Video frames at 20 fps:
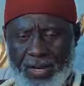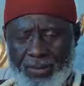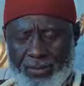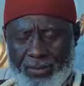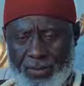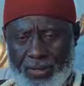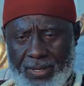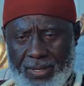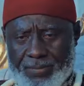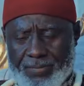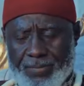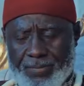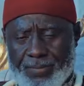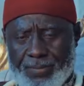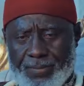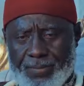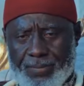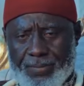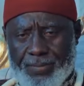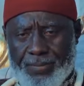back to
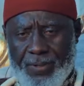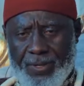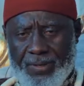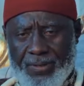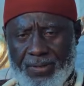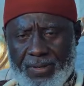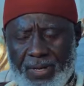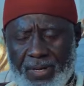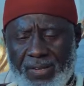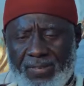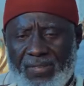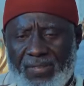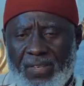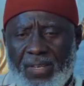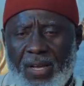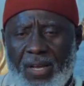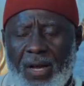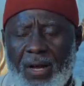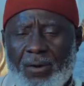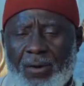them, but let's
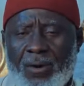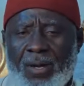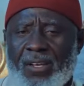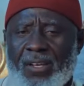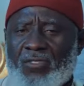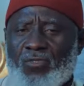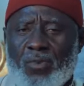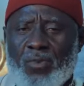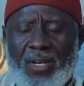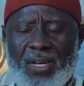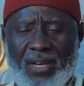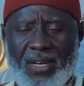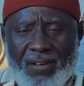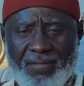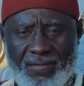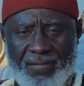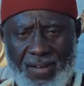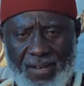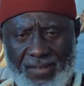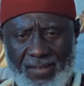see how else we can
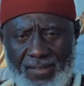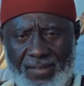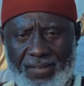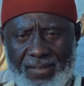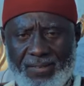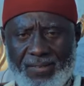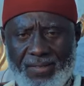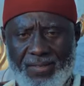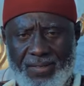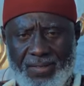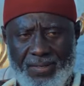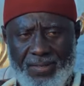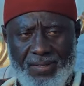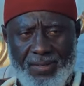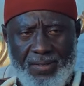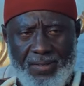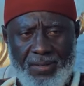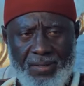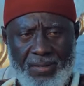avert this.